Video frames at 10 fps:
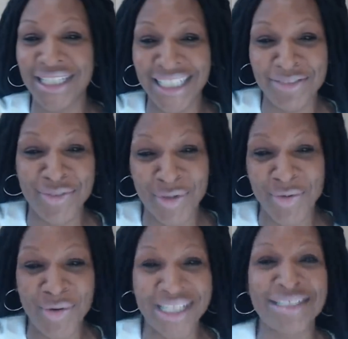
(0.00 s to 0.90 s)
he lives
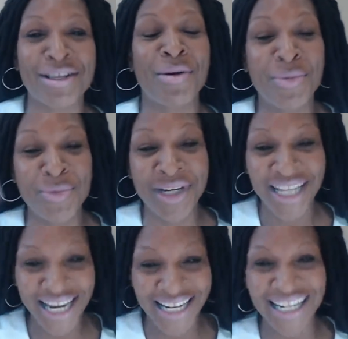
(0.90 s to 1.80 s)
on his own
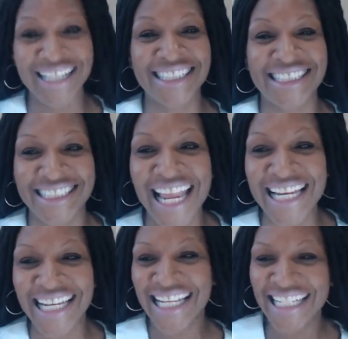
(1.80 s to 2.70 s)
in another
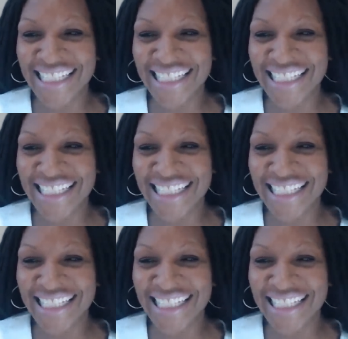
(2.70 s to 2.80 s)
state.